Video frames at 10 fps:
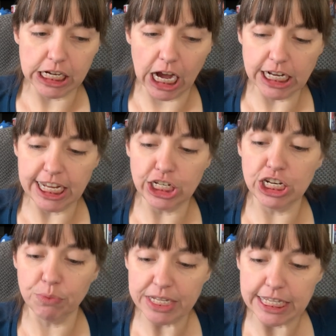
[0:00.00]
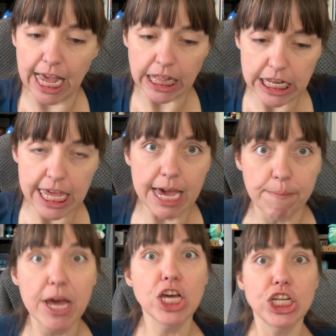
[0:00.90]
to Kunti. She was telling him,
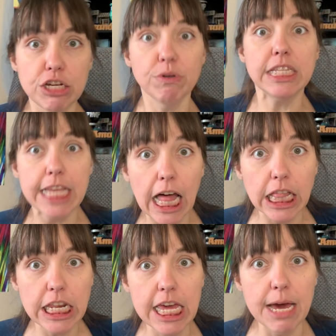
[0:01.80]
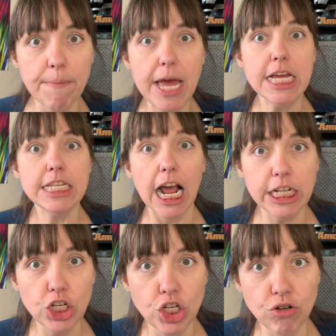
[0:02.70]
she was telling him not
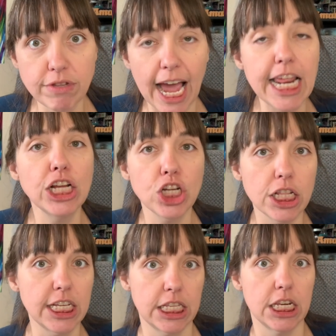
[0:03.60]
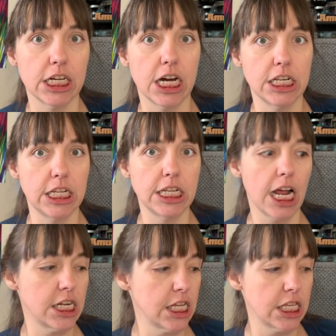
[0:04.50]
to shoot that. He should listen to Kunti,
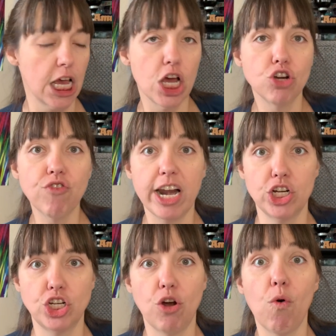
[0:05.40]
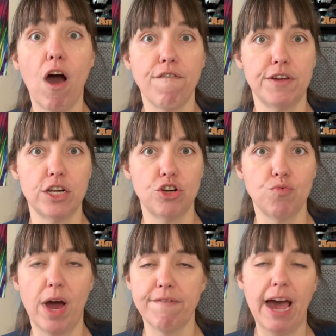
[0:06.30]
not just trying to show off on a new
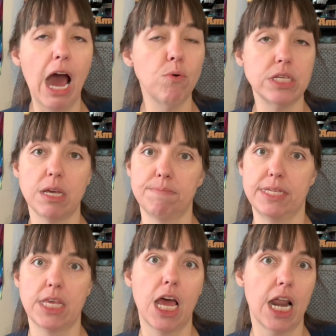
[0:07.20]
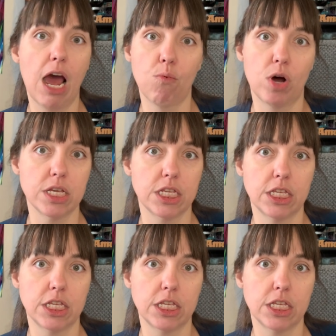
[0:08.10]
wife. I was upset. I was.